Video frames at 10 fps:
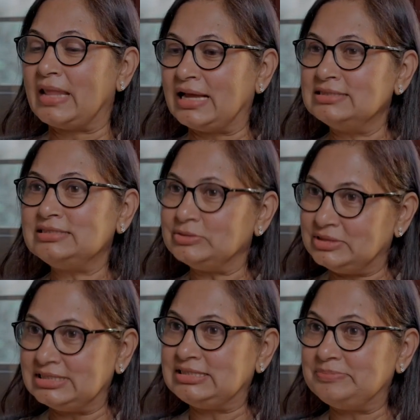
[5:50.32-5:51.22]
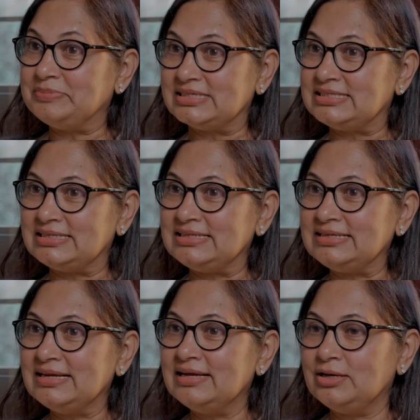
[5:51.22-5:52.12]
and so this person
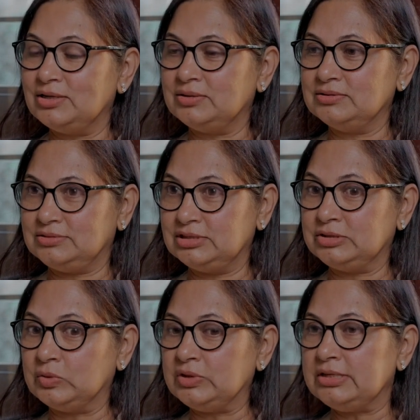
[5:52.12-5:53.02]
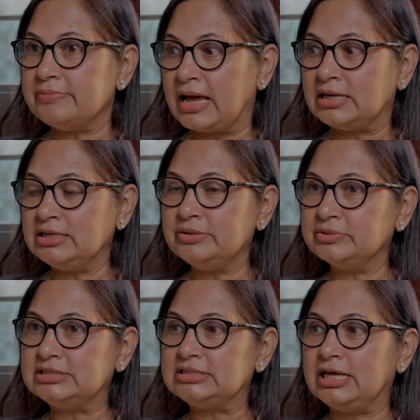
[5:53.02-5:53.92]
uh, this holy man he
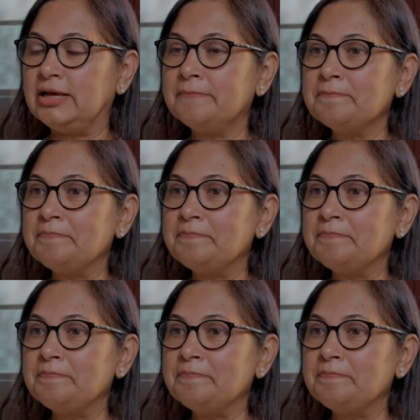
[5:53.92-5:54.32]
was there